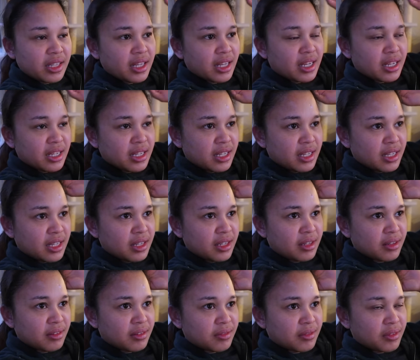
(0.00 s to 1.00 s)
and
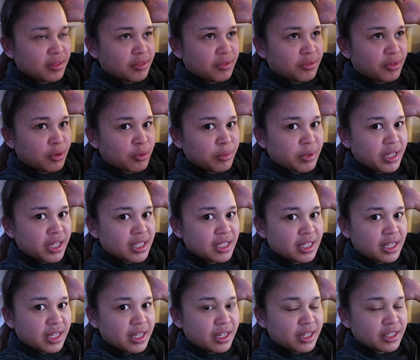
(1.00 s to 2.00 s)
then a few minutes
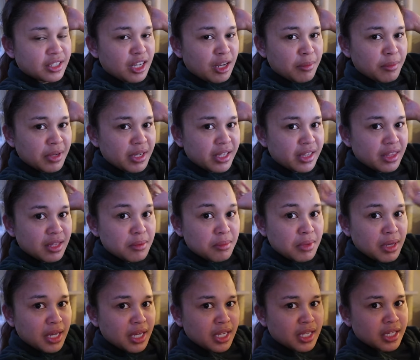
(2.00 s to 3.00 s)
later, Tommy let them
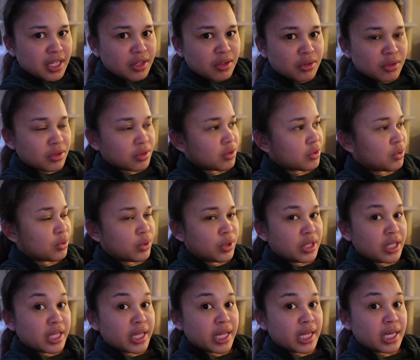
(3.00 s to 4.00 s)
in, they don't do
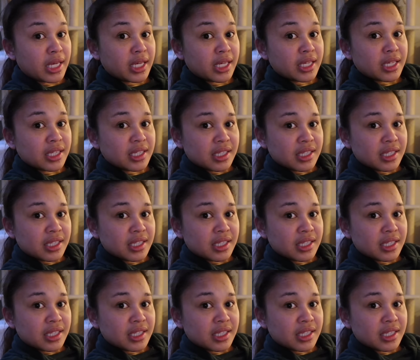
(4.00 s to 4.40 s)
anything.